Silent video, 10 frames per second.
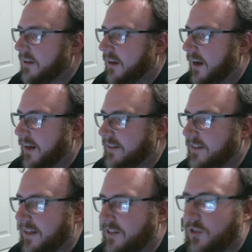to
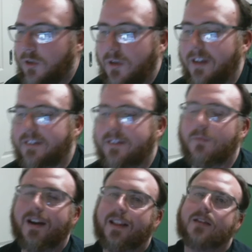their students. And
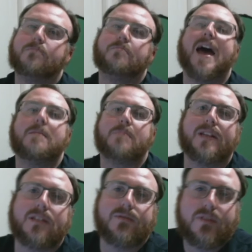one of the bad
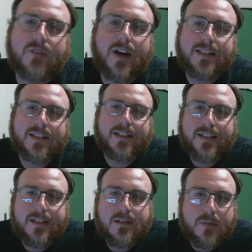pieces of advice that
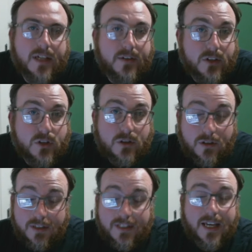teachers have been giving
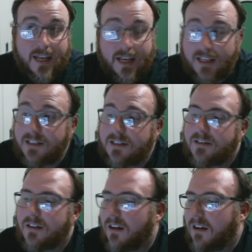students
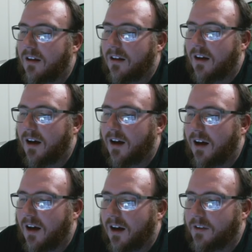is
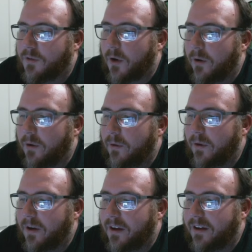
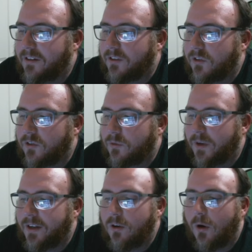go and just
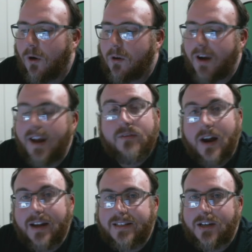in your creative
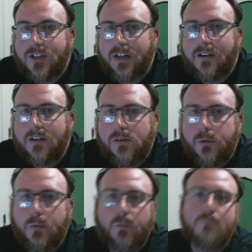writing section,
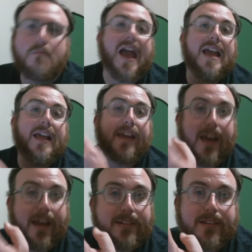you may
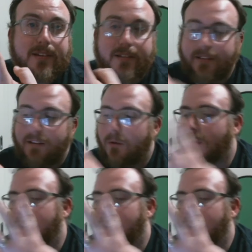get one